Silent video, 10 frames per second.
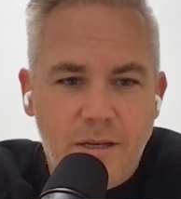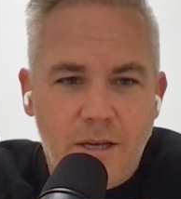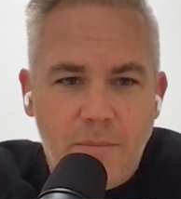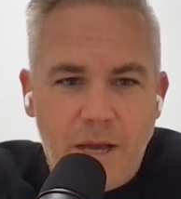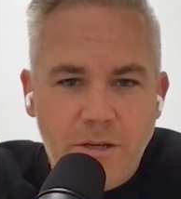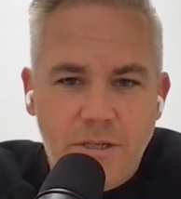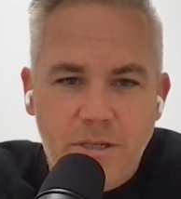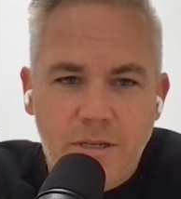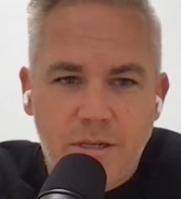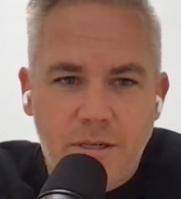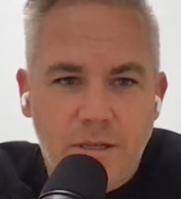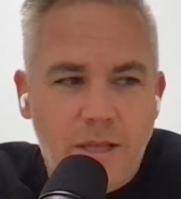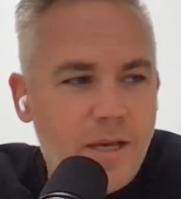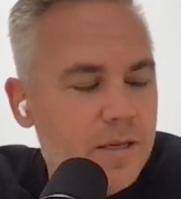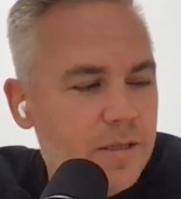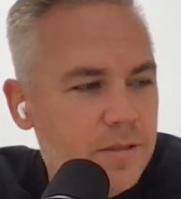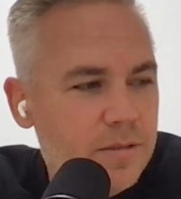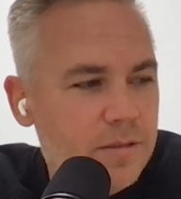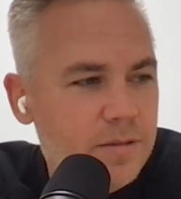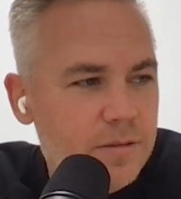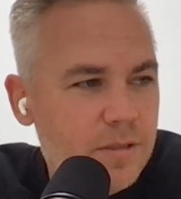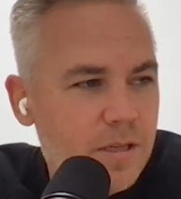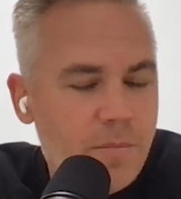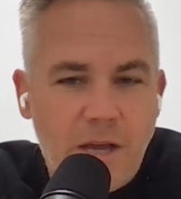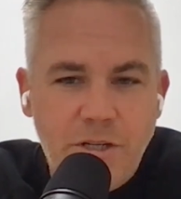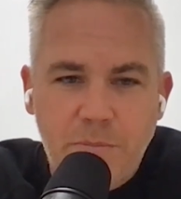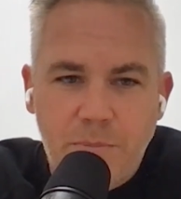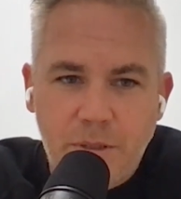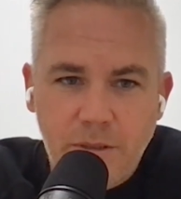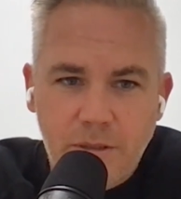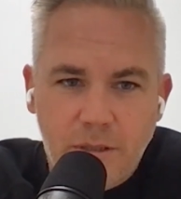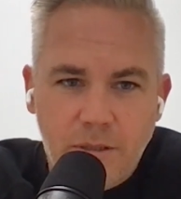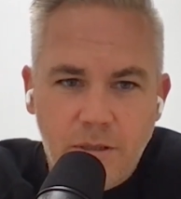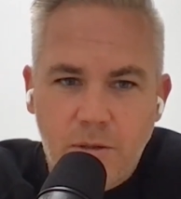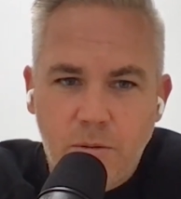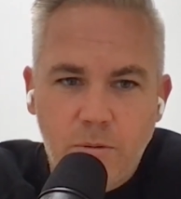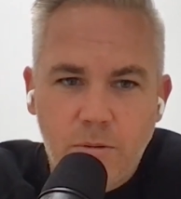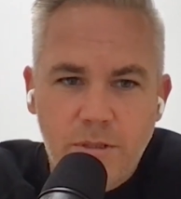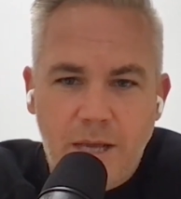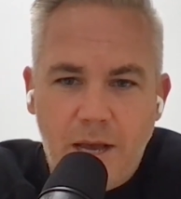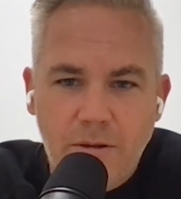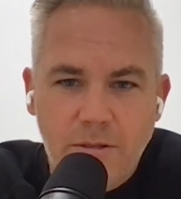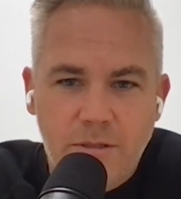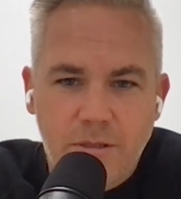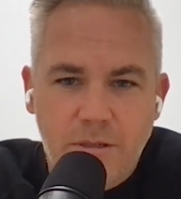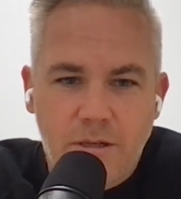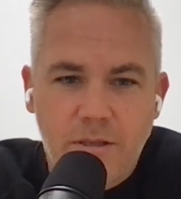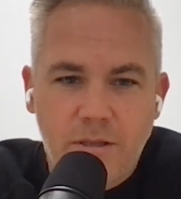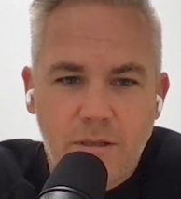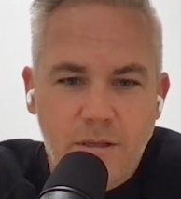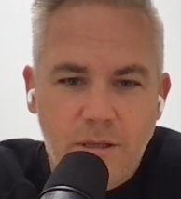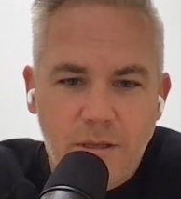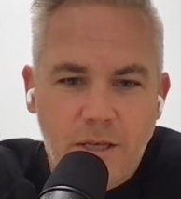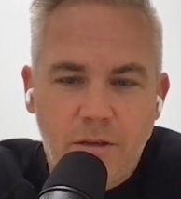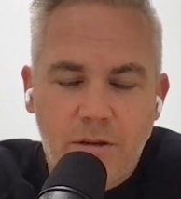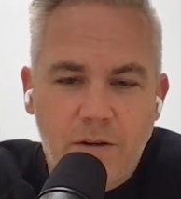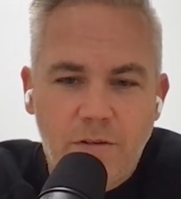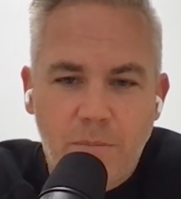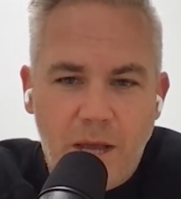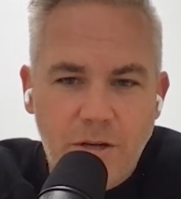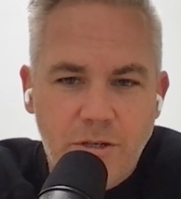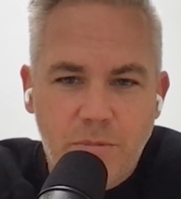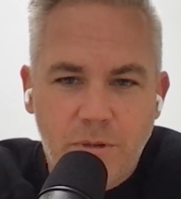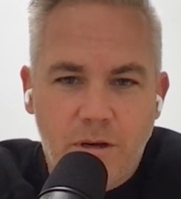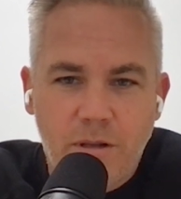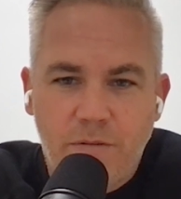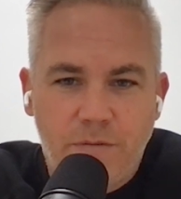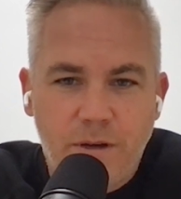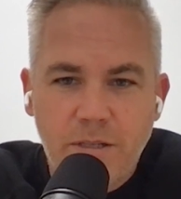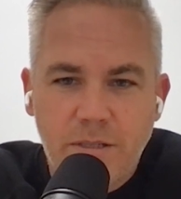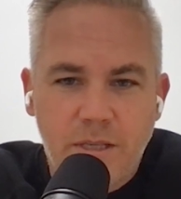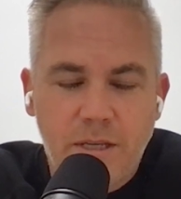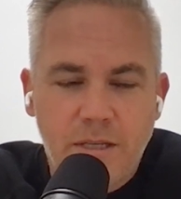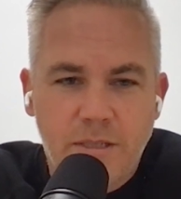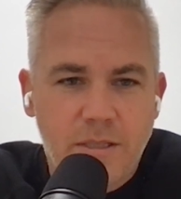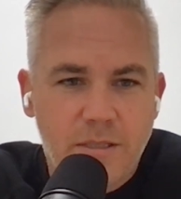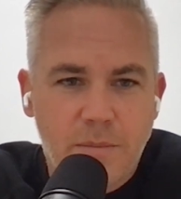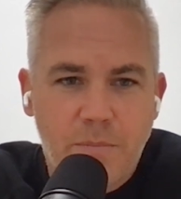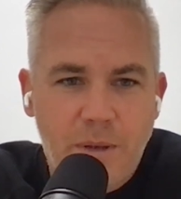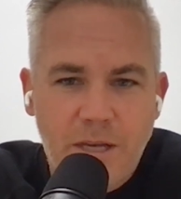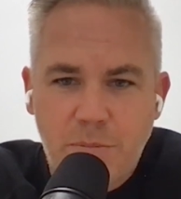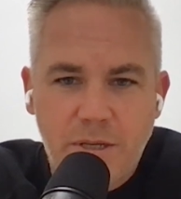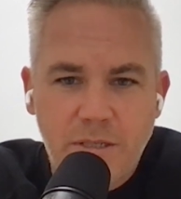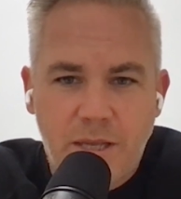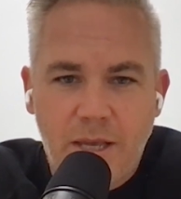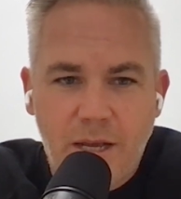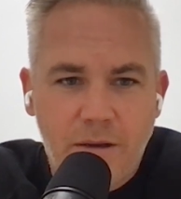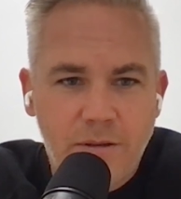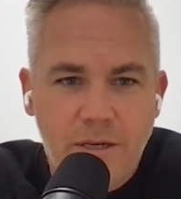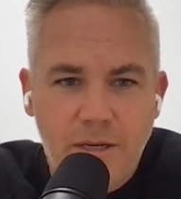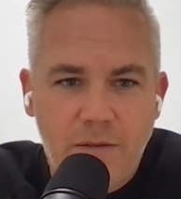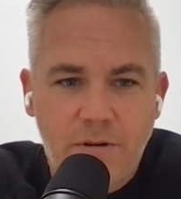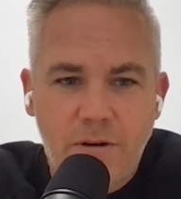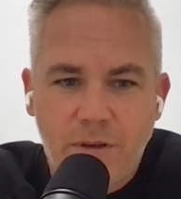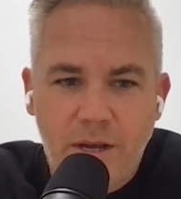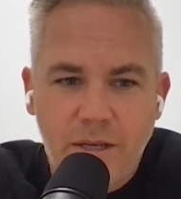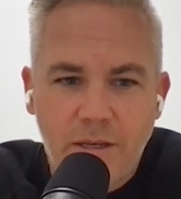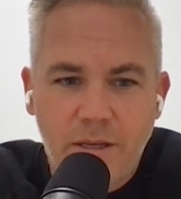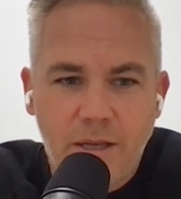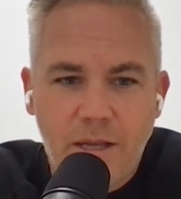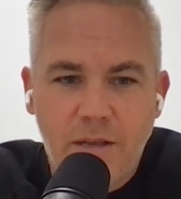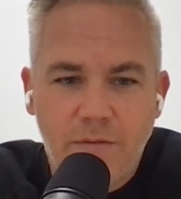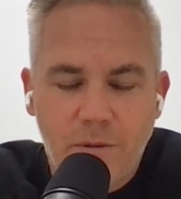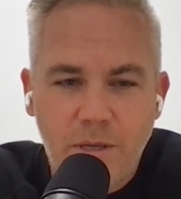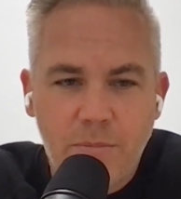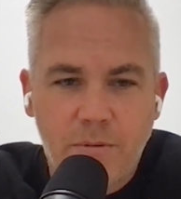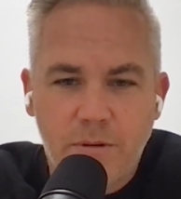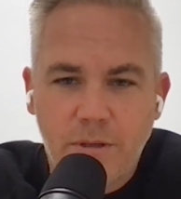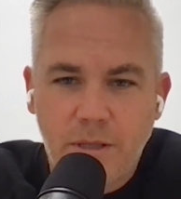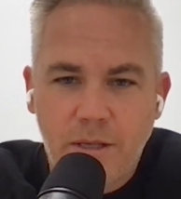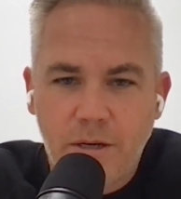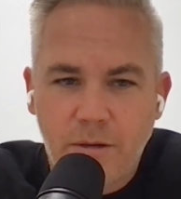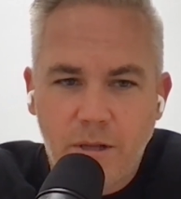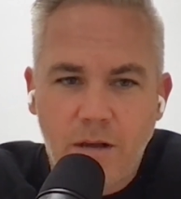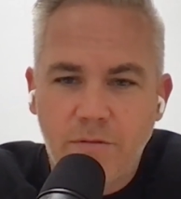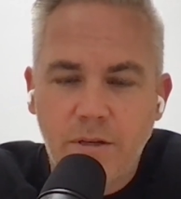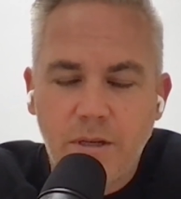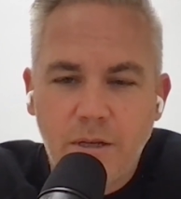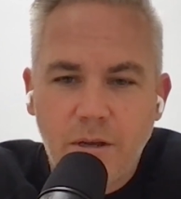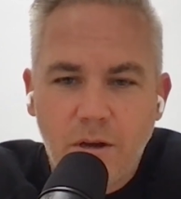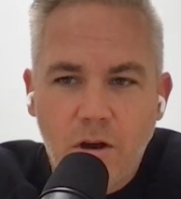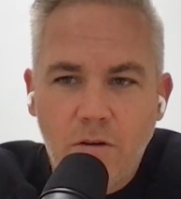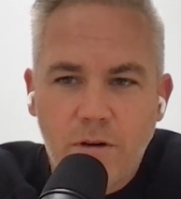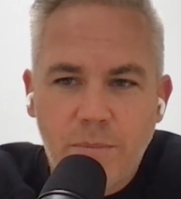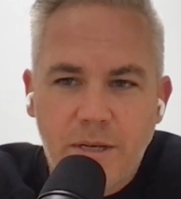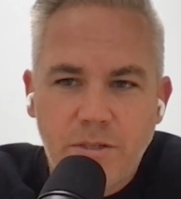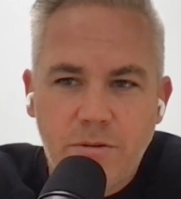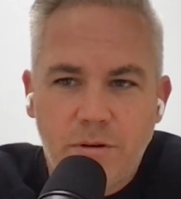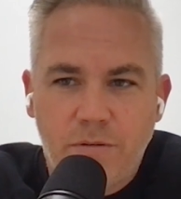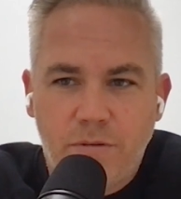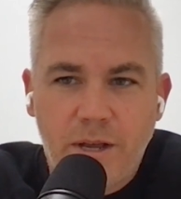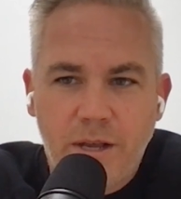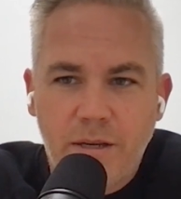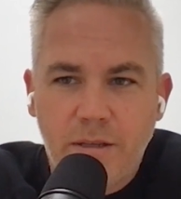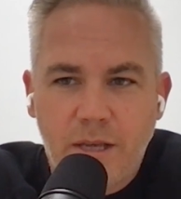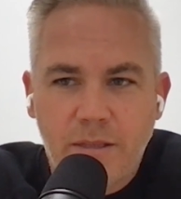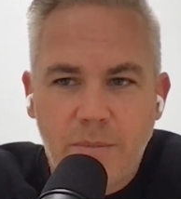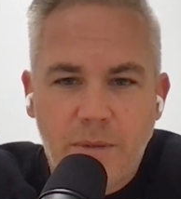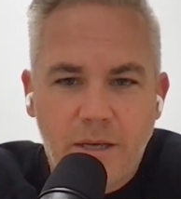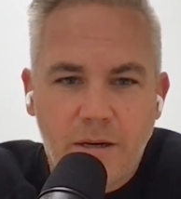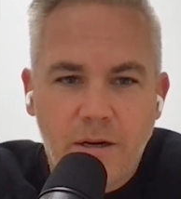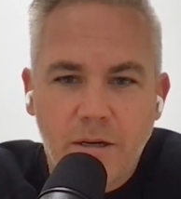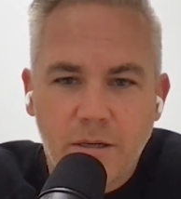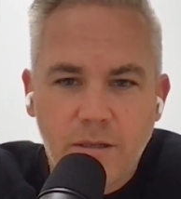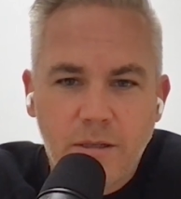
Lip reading: imagine building the coolest house like you could ever imagine, with all the funnest things, and it's the best place to hang out, and then never inviting any of your people that you love over because you're afraid that they might get hurt